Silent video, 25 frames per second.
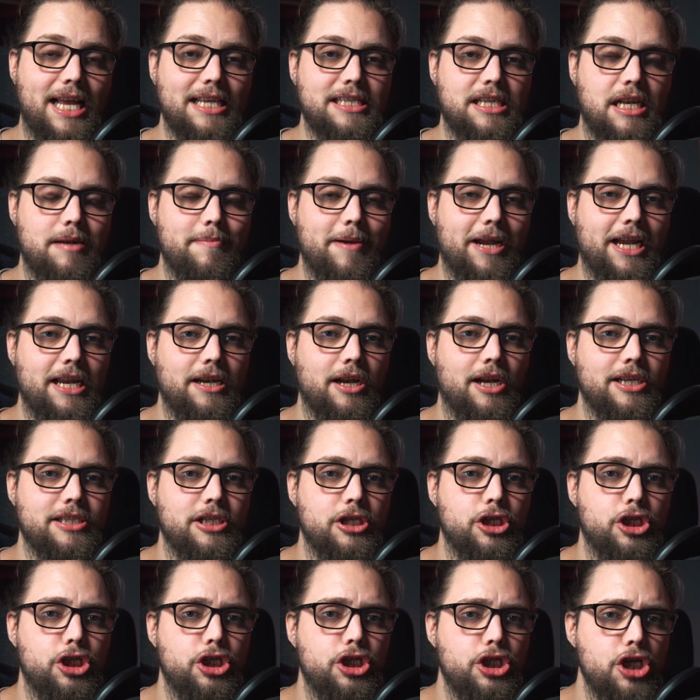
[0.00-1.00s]
That's going to make it nice
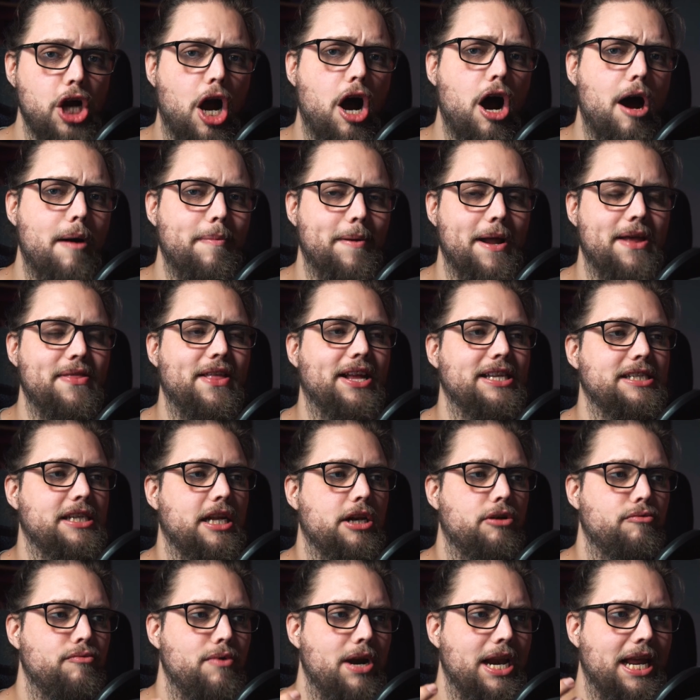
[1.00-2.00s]
and sharp, and that's
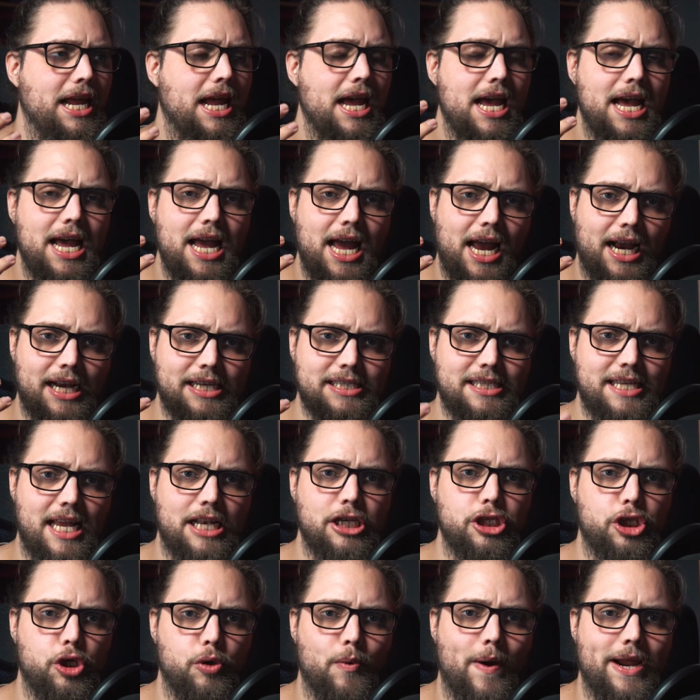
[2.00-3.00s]
going to really
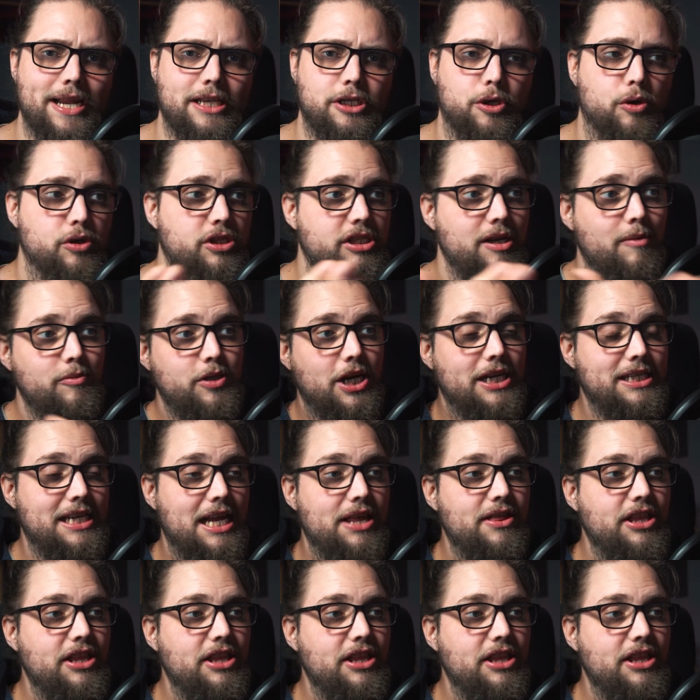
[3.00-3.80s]
accentuate your subject.